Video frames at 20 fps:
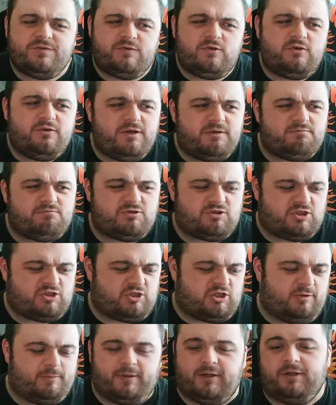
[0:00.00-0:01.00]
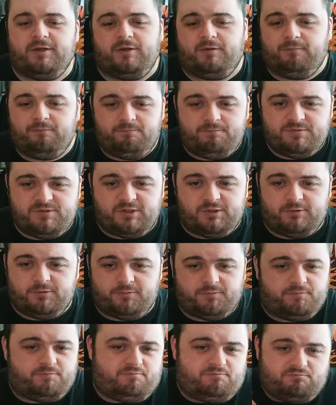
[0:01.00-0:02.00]
for it. She's just on a bender.
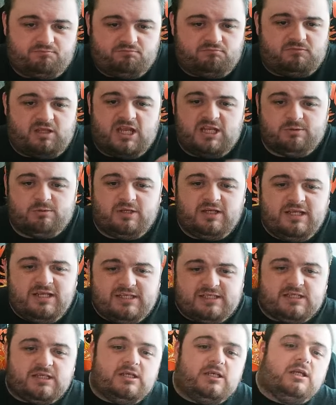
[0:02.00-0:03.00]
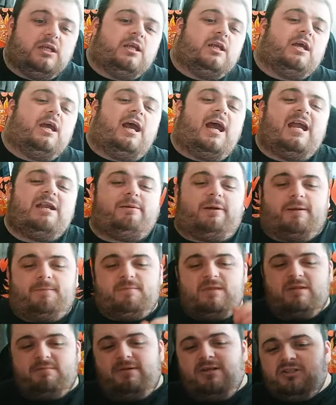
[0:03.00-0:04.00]
So that is what it is. Anyway,
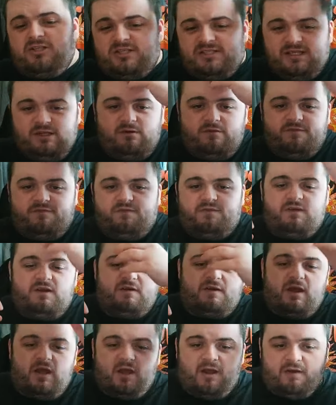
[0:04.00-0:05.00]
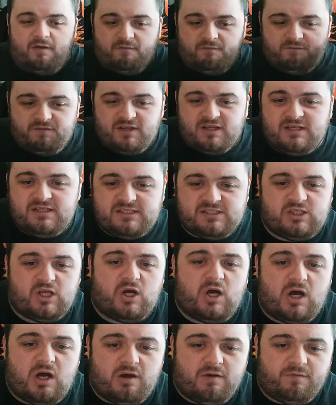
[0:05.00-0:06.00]
the match itself, things
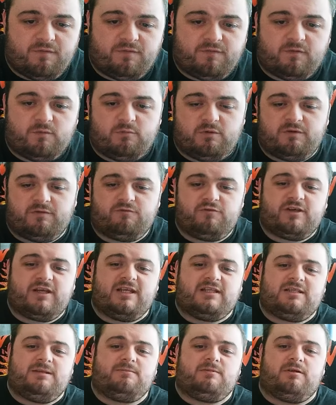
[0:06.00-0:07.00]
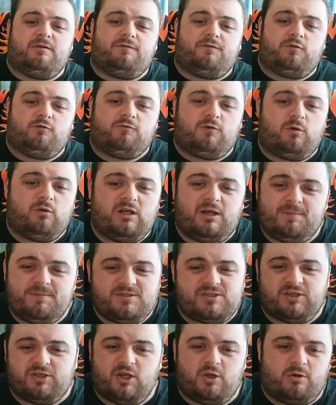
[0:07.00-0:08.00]
start off with Ricky attempting a few
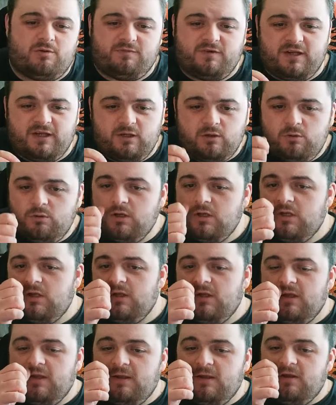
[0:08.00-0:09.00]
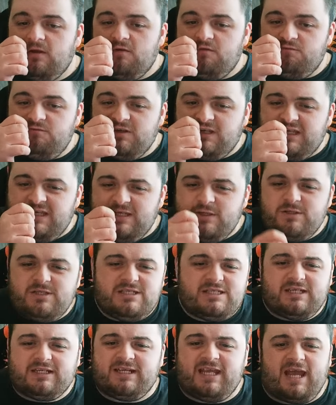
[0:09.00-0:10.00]
roll-ups to no avail. Ricky
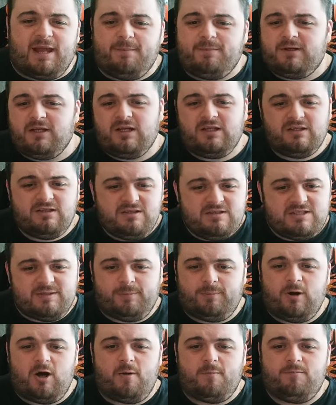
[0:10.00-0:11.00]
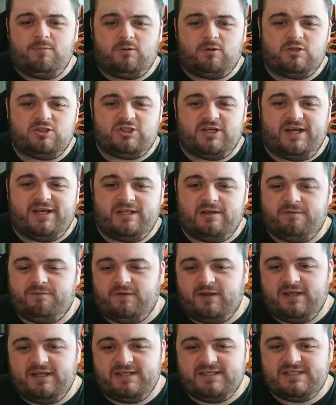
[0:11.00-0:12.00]
uses a cap gun to pop Myung Jae in the
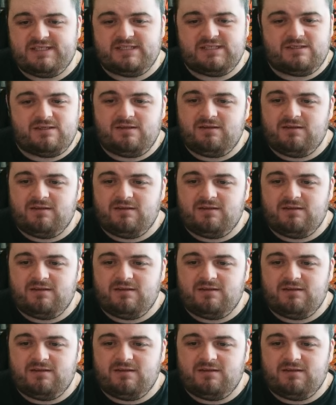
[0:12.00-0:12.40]
face,